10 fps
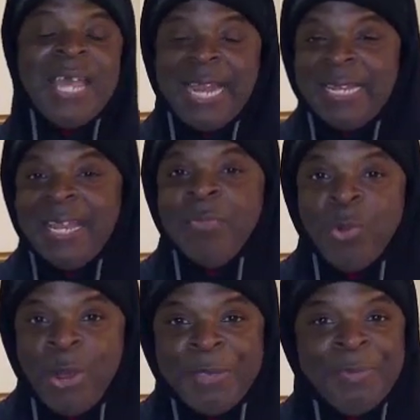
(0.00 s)
And at that
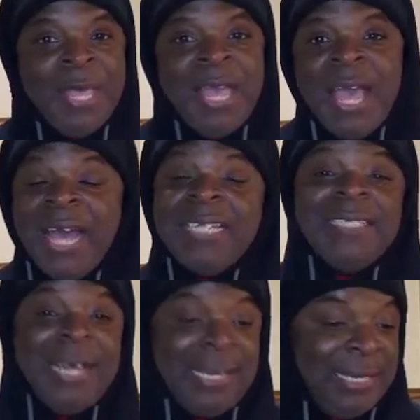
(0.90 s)
point, I
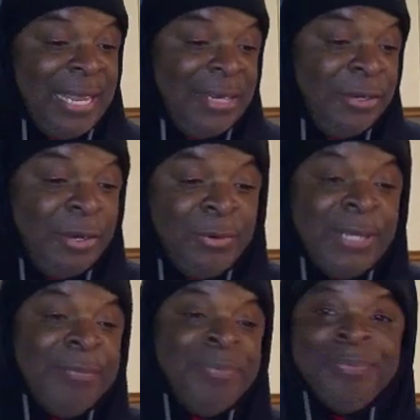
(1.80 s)
decided that, you know what,